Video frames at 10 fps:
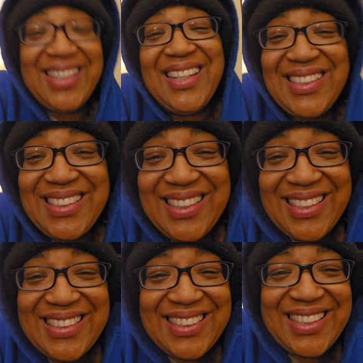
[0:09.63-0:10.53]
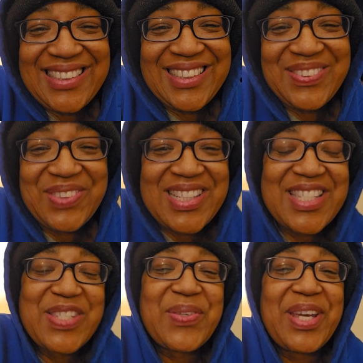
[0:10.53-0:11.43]
She just wanted to
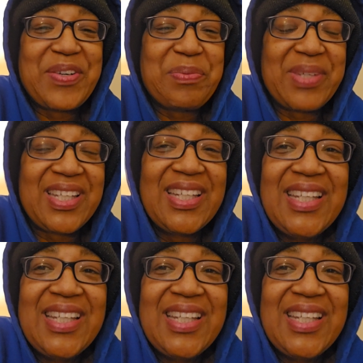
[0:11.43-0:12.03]
strangle me.